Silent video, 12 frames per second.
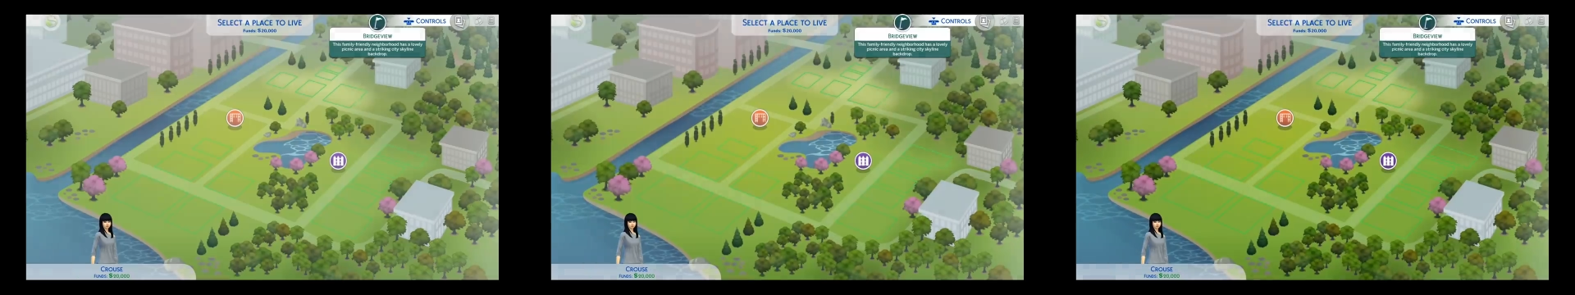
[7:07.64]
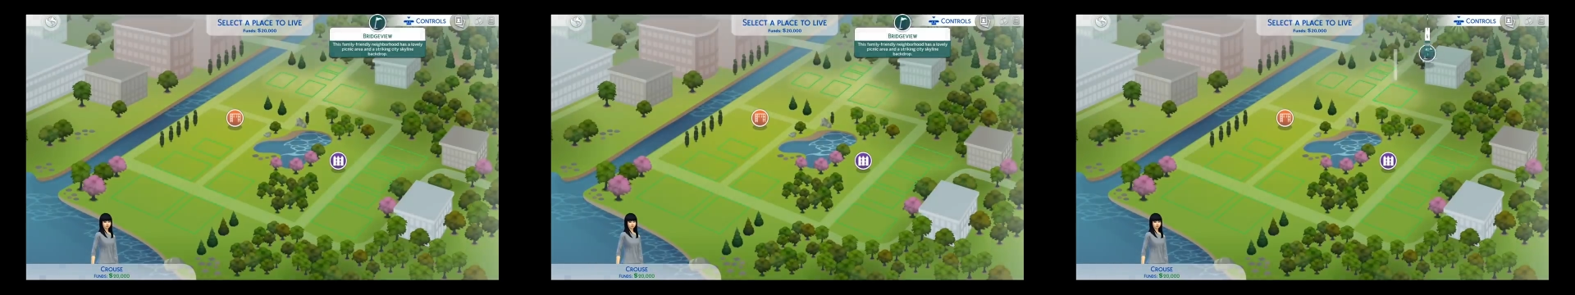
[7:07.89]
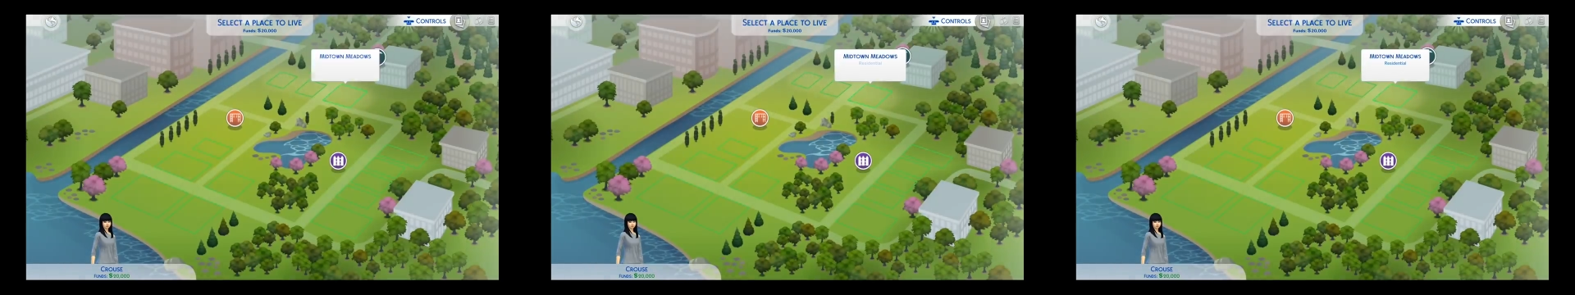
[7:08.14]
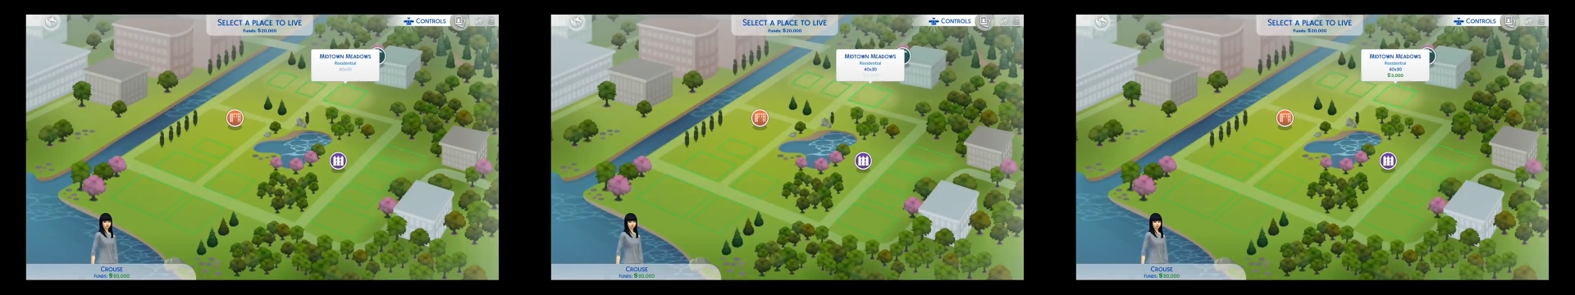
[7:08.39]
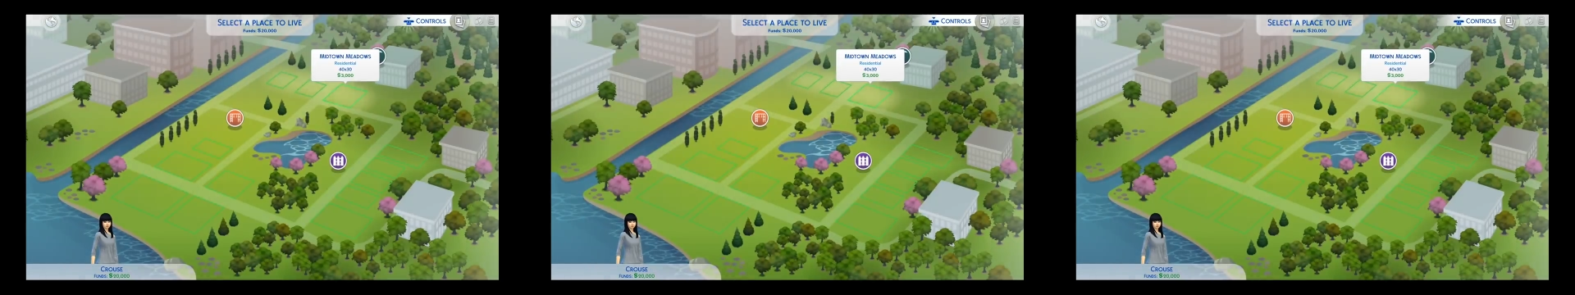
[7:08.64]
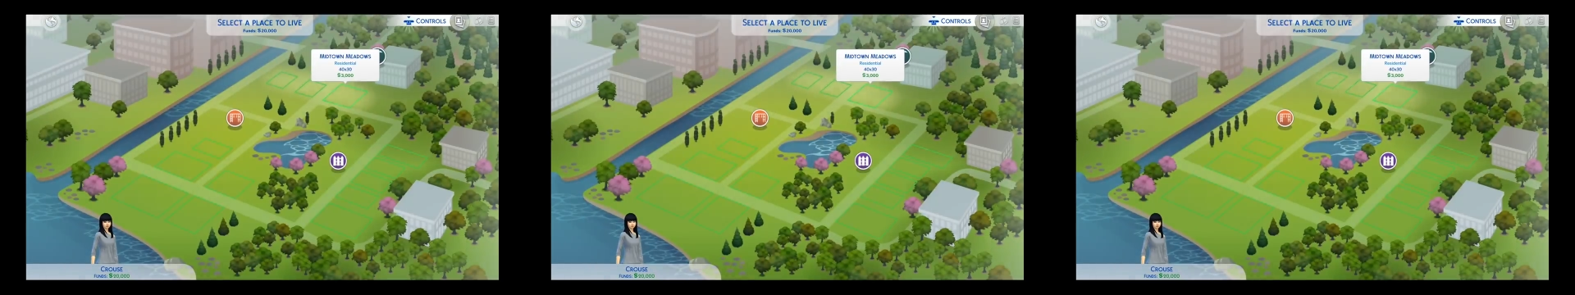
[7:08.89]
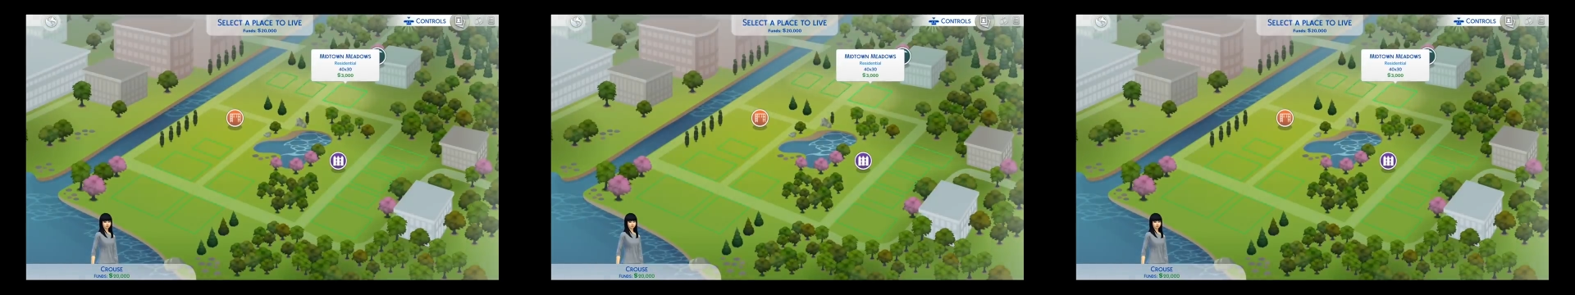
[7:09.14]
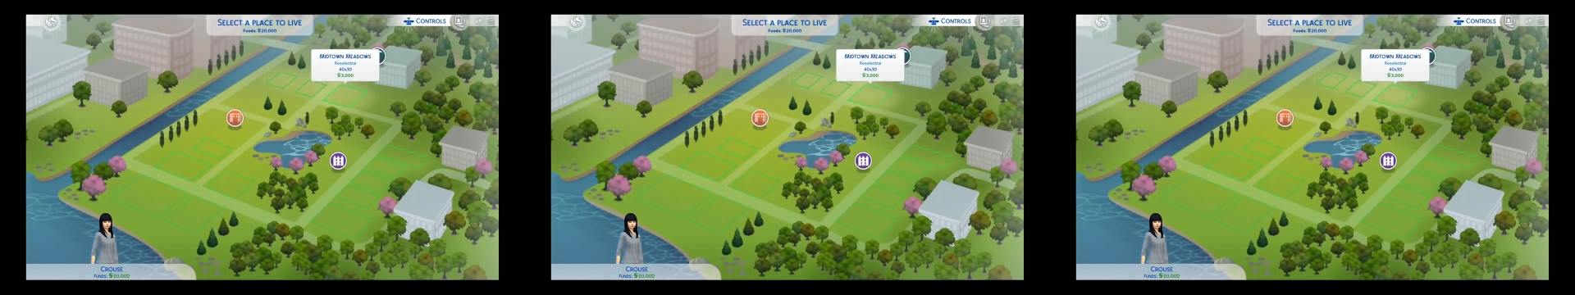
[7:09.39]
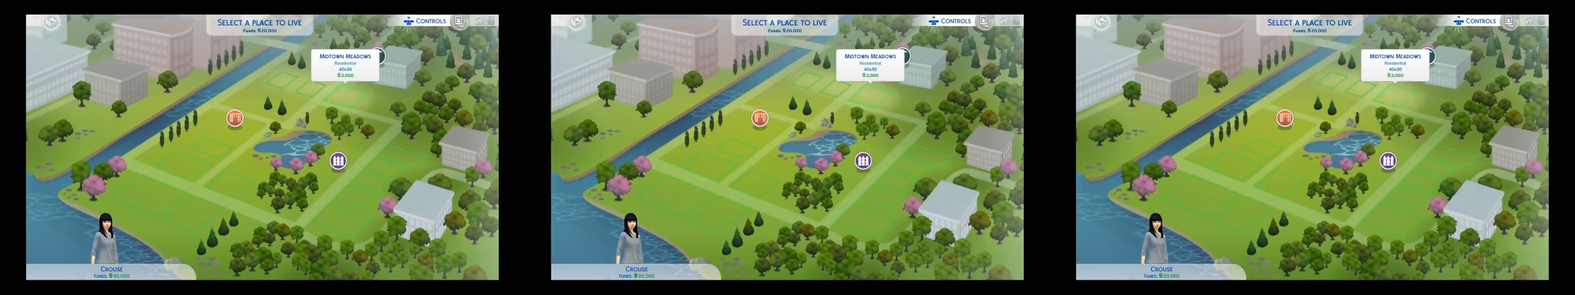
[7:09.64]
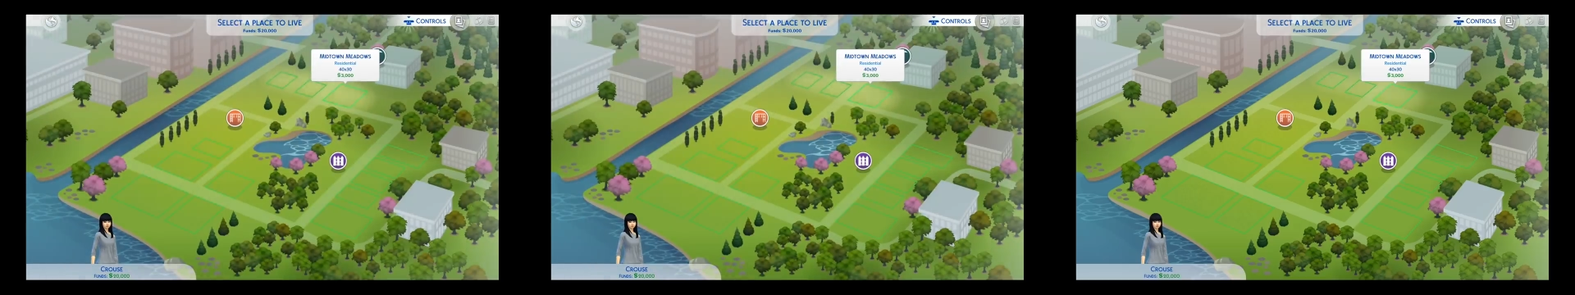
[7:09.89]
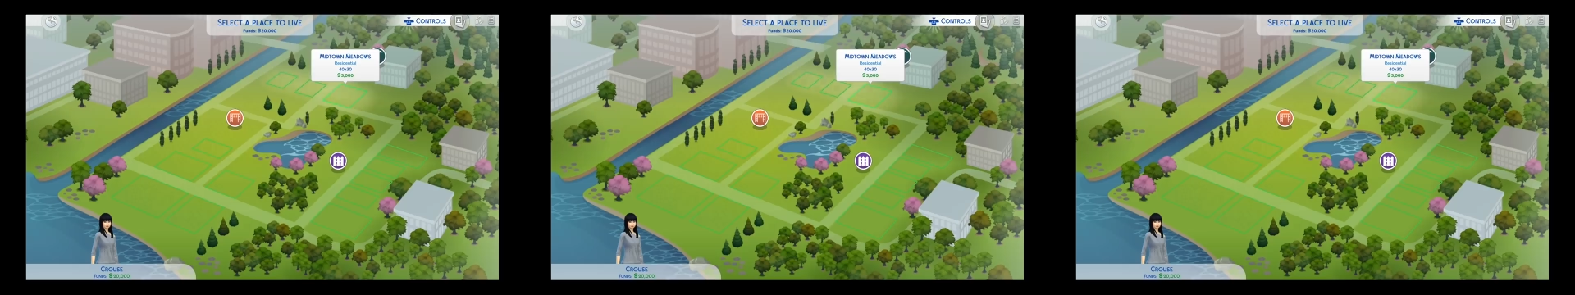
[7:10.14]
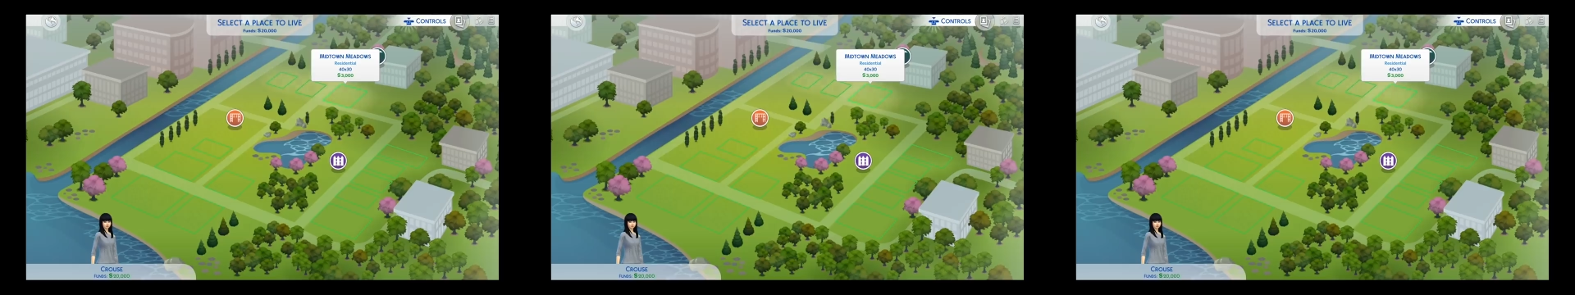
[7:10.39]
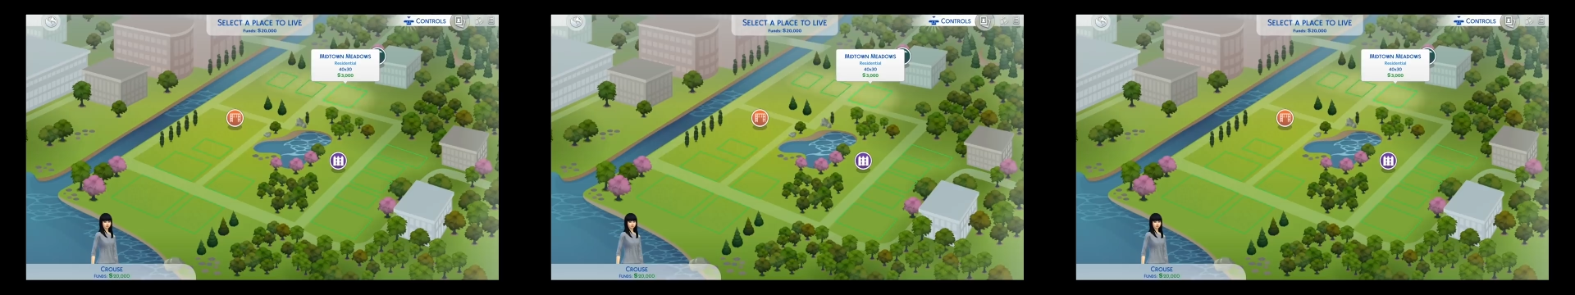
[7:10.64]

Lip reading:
[unreadable: no face in view]